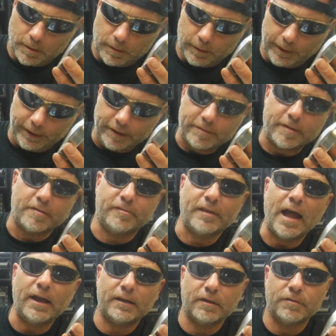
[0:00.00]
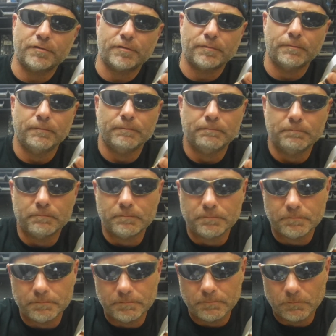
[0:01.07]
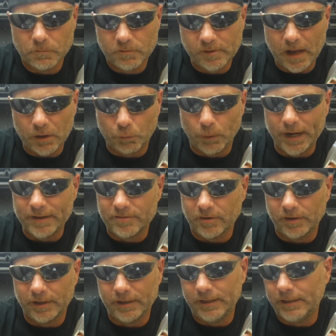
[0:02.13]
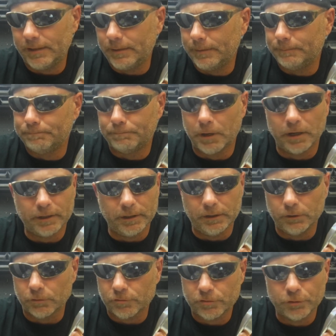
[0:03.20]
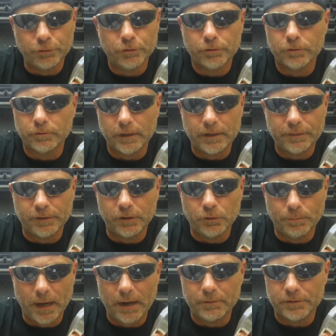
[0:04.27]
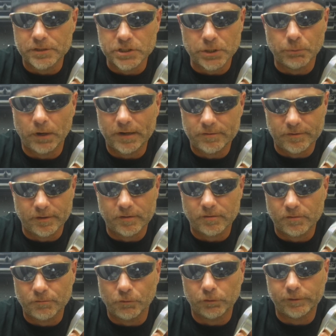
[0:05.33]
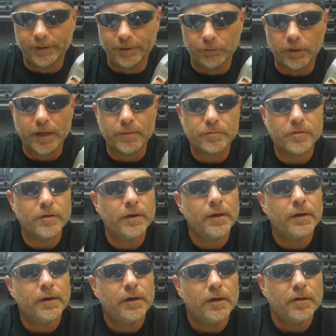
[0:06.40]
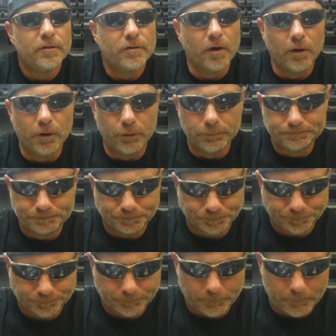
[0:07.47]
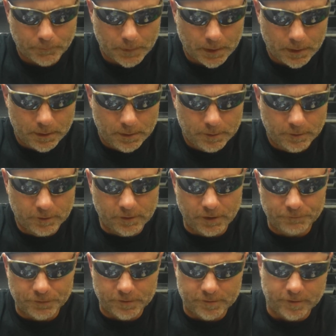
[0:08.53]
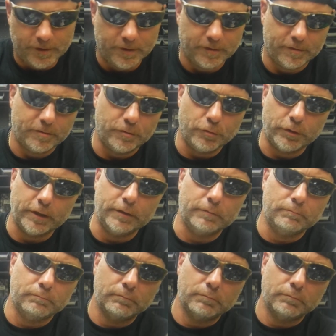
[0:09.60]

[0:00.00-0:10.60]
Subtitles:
like I said, stock weights on any buggy or scooter or anything you buy with a GY6 is 14 grams. So the difference is you can